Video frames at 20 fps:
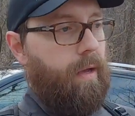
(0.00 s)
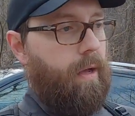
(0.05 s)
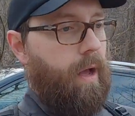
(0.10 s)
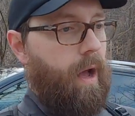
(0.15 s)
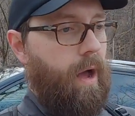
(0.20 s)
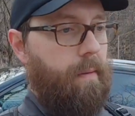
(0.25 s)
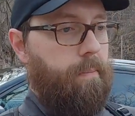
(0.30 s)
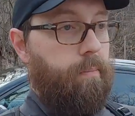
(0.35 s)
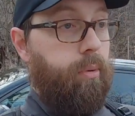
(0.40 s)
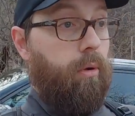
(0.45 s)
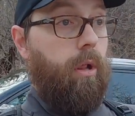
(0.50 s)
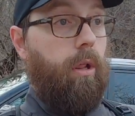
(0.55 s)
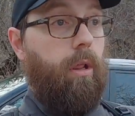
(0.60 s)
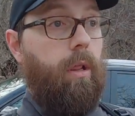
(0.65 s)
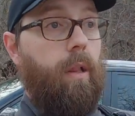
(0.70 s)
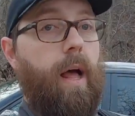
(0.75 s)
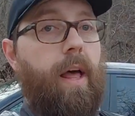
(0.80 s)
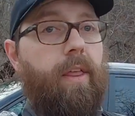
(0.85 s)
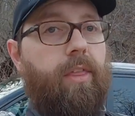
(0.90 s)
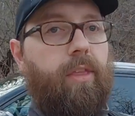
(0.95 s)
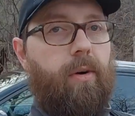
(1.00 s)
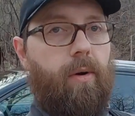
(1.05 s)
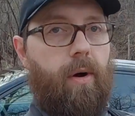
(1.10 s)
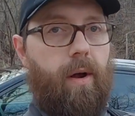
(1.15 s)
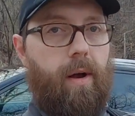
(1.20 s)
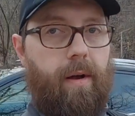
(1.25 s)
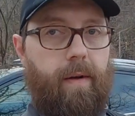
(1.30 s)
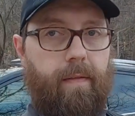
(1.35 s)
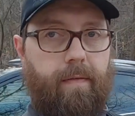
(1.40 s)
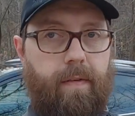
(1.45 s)
A
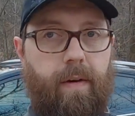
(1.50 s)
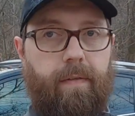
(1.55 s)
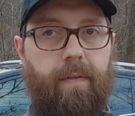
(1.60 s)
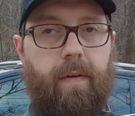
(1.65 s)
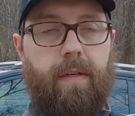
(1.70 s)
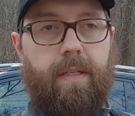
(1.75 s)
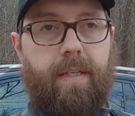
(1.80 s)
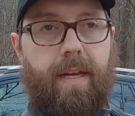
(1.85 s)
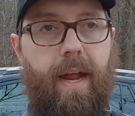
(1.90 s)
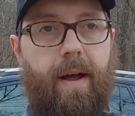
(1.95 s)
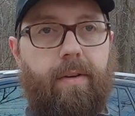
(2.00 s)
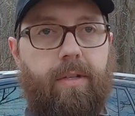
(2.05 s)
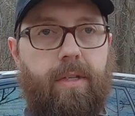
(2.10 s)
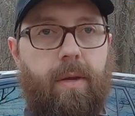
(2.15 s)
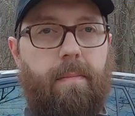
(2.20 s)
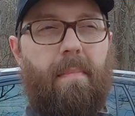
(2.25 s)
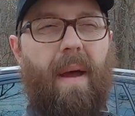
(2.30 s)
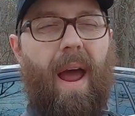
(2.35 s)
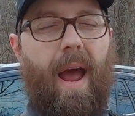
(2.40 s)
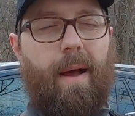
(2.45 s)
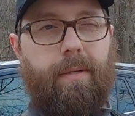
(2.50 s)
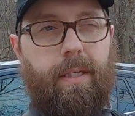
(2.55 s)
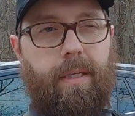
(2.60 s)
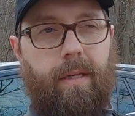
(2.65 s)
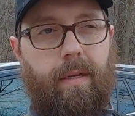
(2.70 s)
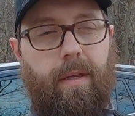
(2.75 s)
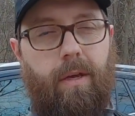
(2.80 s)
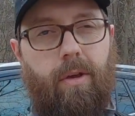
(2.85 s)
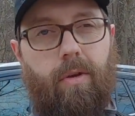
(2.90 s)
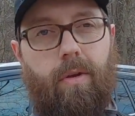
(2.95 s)
plethora of different styles of maps
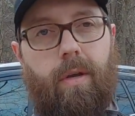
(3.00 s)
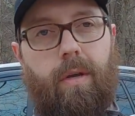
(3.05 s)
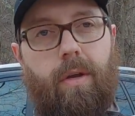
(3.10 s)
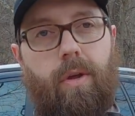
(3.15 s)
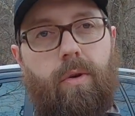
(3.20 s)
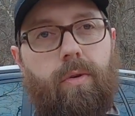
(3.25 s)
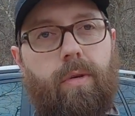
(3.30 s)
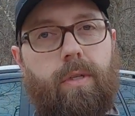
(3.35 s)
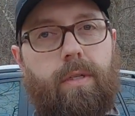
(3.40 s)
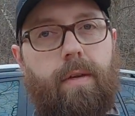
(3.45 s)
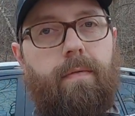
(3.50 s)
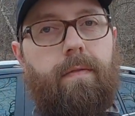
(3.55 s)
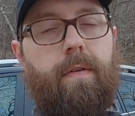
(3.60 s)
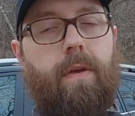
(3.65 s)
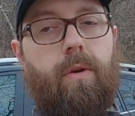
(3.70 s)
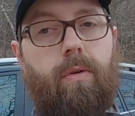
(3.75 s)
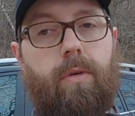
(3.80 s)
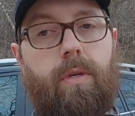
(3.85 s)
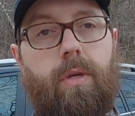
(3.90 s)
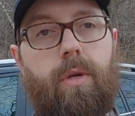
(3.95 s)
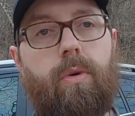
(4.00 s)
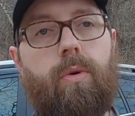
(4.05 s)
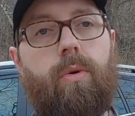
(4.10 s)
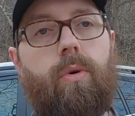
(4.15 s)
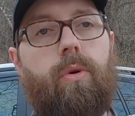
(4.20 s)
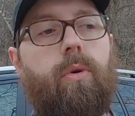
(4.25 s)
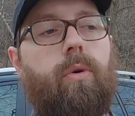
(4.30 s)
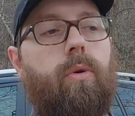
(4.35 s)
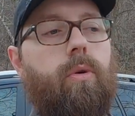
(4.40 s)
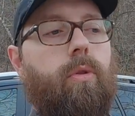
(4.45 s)
that you can use if you
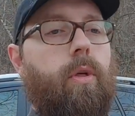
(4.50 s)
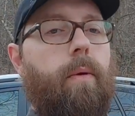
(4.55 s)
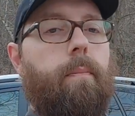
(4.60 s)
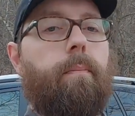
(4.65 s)
do the